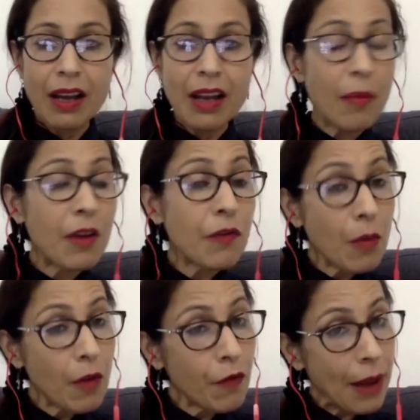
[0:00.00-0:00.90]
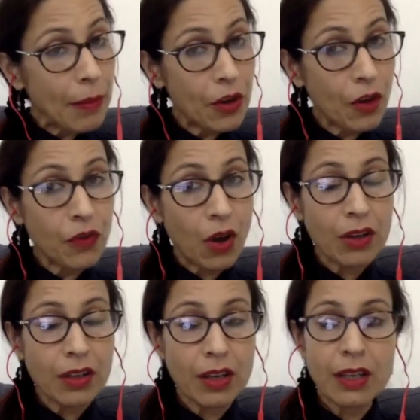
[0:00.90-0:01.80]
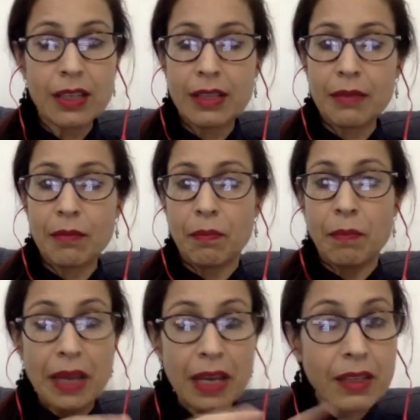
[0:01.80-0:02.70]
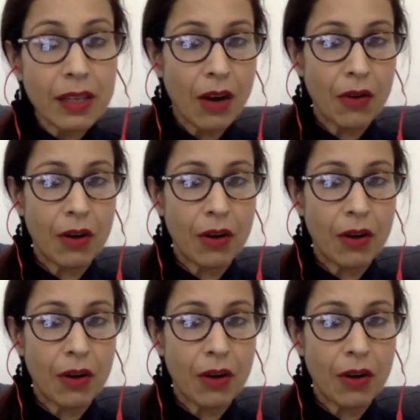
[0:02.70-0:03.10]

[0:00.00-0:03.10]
coming from a family of doctors, being surrounded